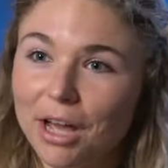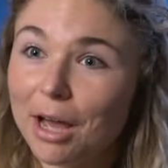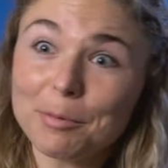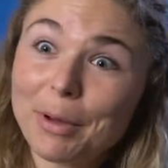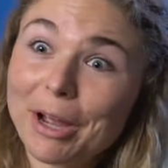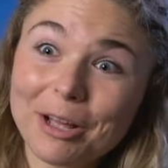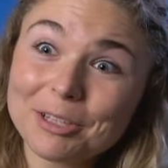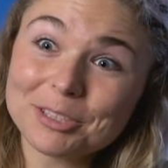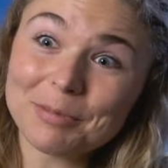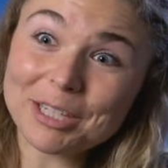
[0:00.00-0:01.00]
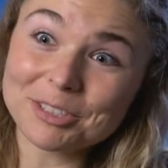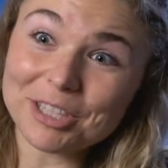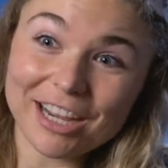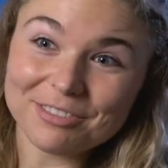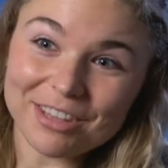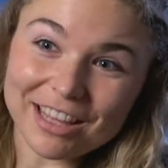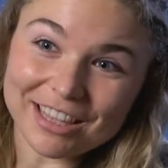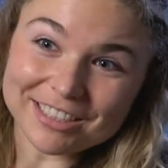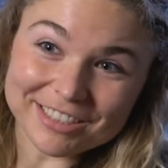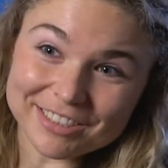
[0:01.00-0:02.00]
I'm a biology major, I have
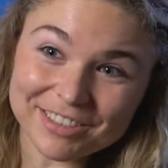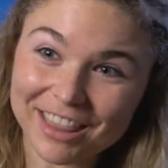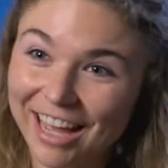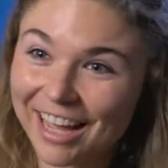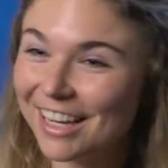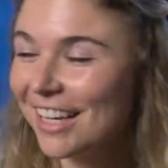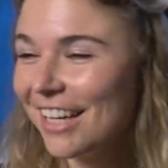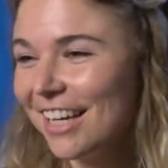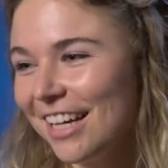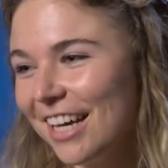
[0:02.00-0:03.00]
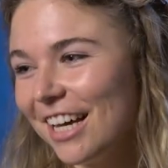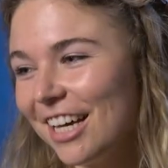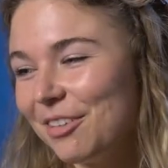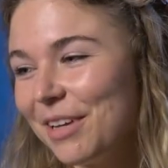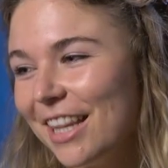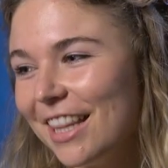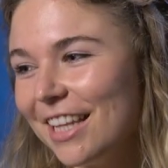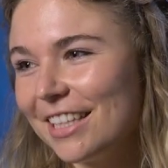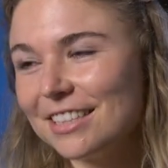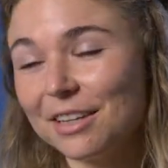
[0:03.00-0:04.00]
nothing to do with that. Um,
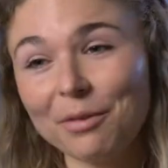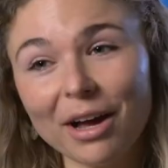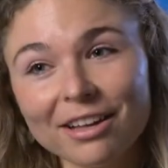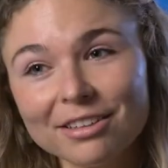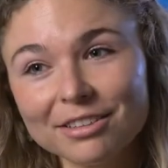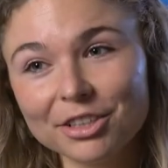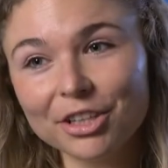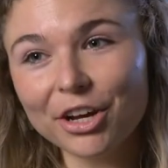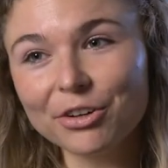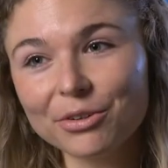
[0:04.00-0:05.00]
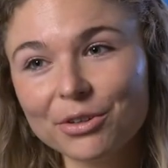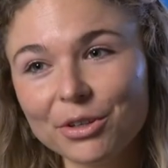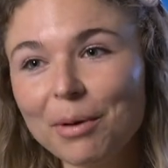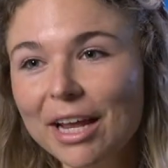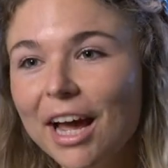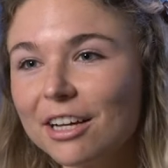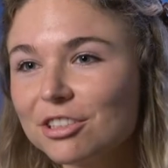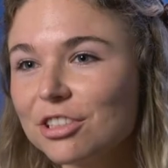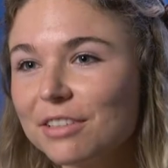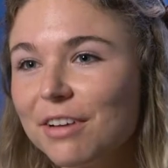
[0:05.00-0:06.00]
and he said, well, you know, you might
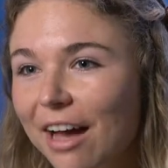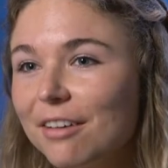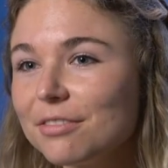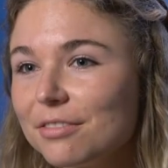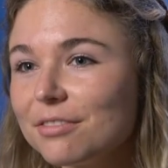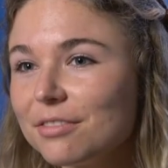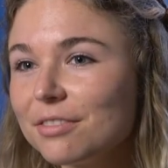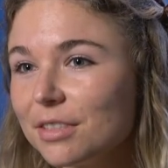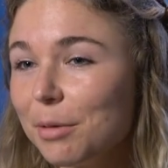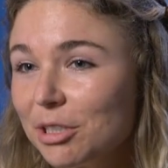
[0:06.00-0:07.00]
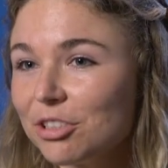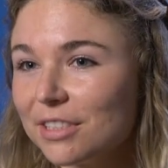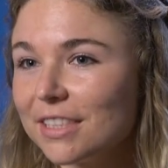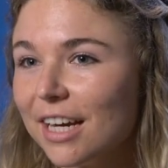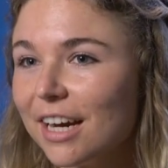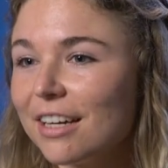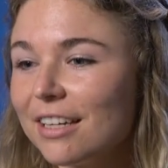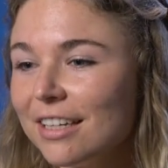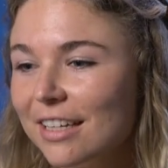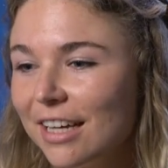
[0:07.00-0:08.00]
actually have some interest here.
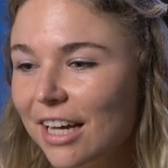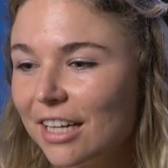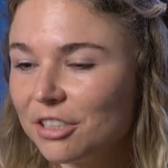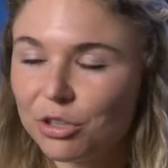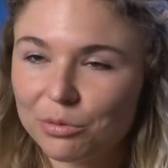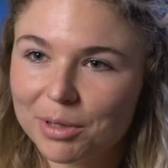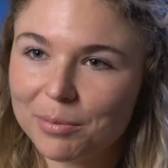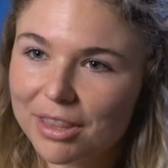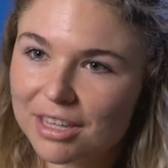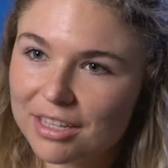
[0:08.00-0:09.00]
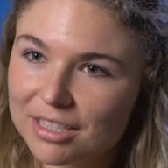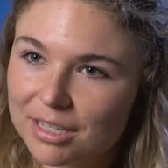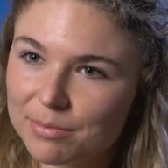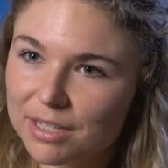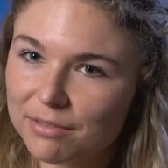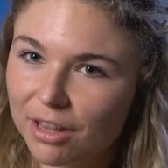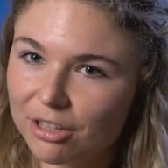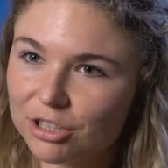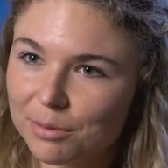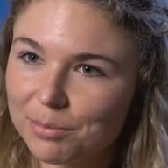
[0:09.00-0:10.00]
Uh, he told me about the TMC
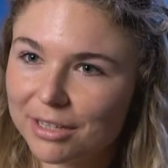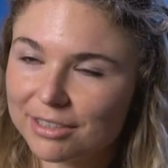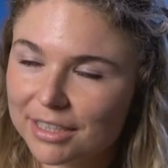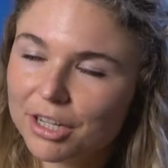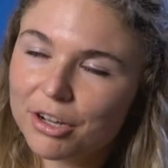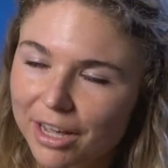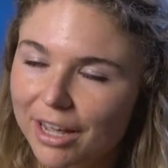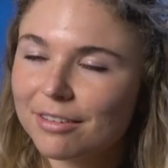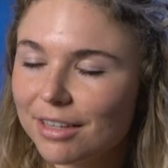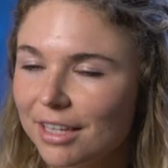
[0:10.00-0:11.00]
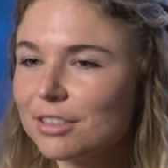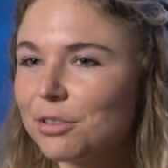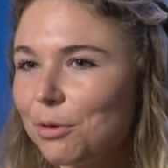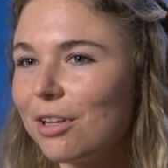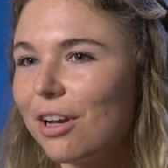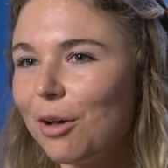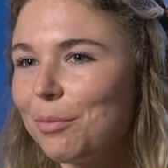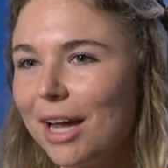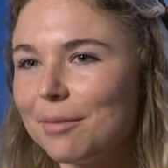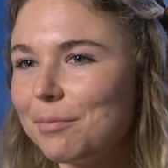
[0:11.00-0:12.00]
fellowship, and I was like, okay, that's cool and all,
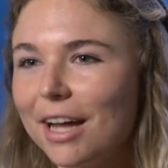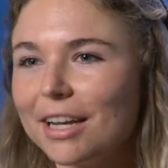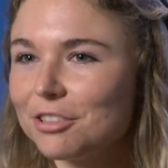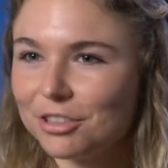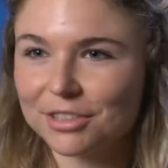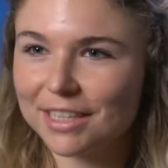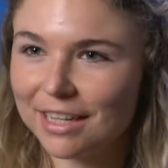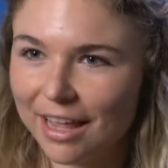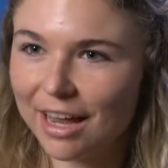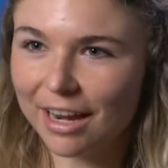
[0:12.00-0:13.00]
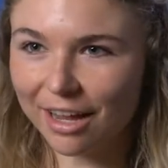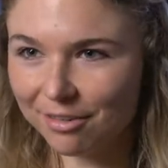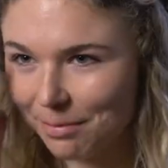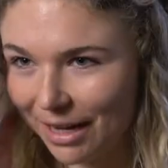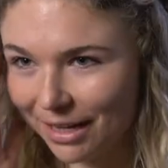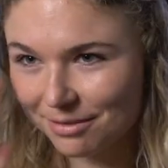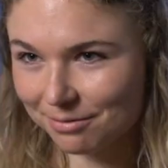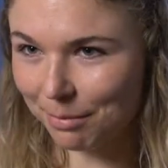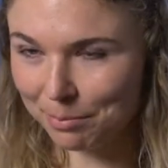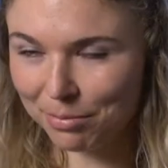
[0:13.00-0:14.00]
but I'm not interested in that. I have my
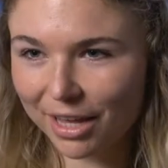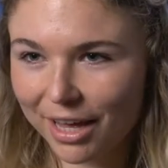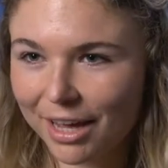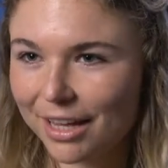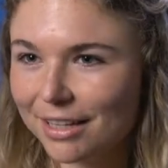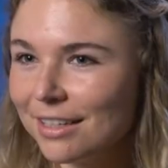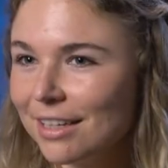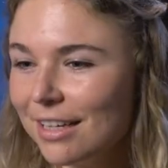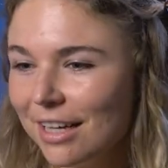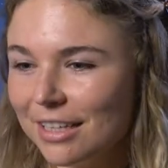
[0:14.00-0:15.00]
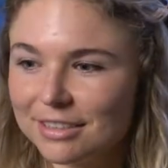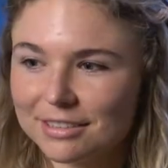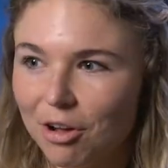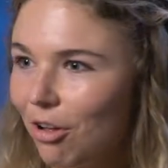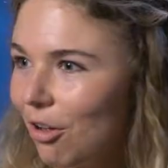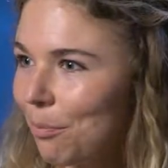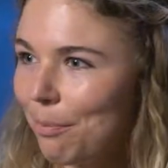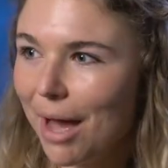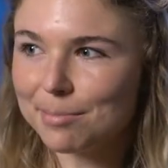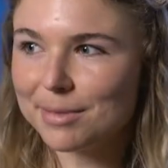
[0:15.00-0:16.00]
my plan. It's all
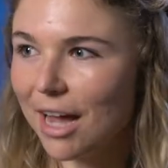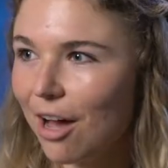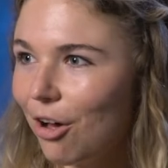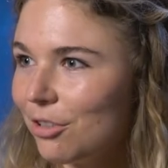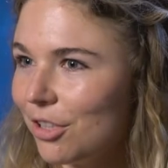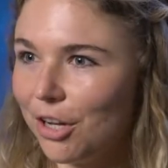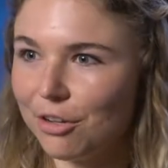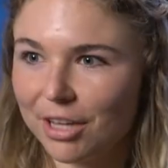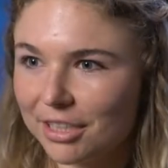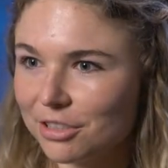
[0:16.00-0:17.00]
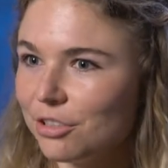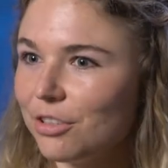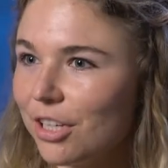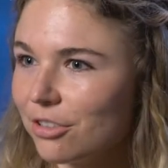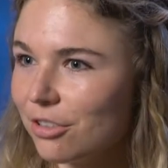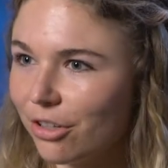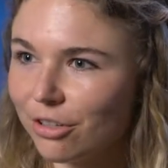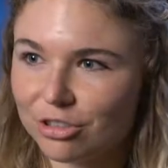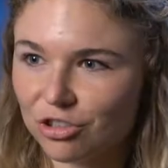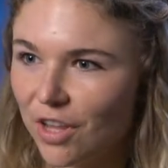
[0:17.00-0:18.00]
mapped out. You know, next two years I'll
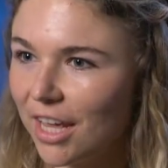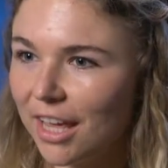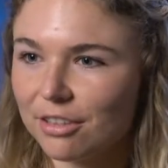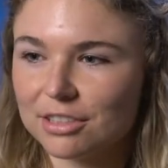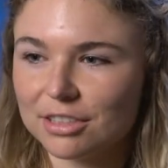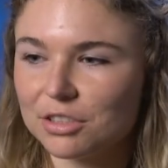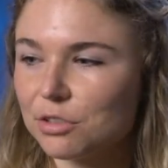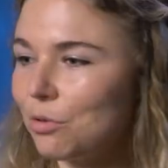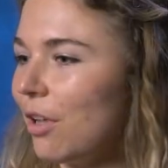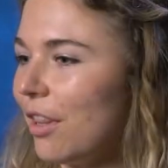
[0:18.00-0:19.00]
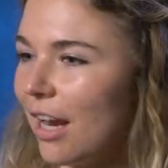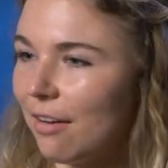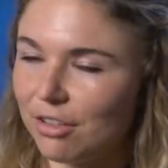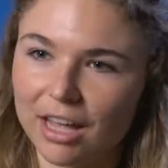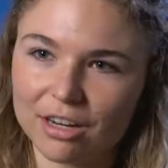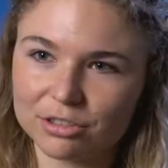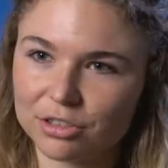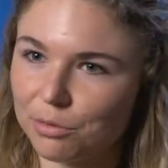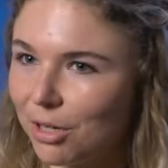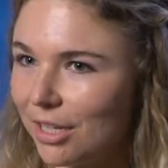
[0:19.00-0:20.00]
go to genetic counseling school, and then after that I'll
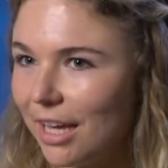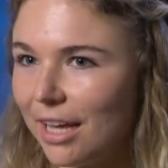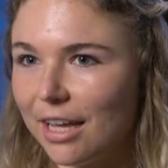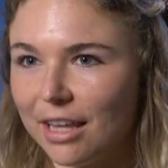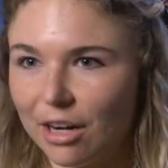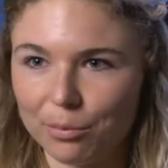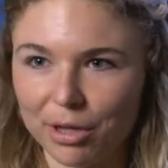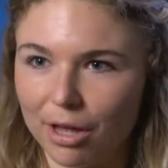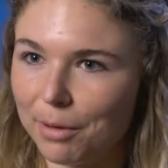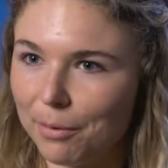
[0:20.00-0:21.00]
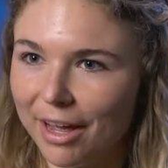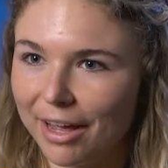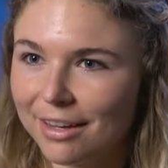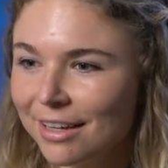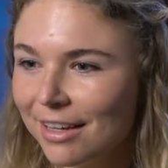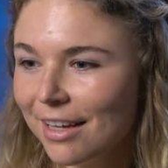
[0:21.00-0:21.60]
start working, and then I'll be on my way.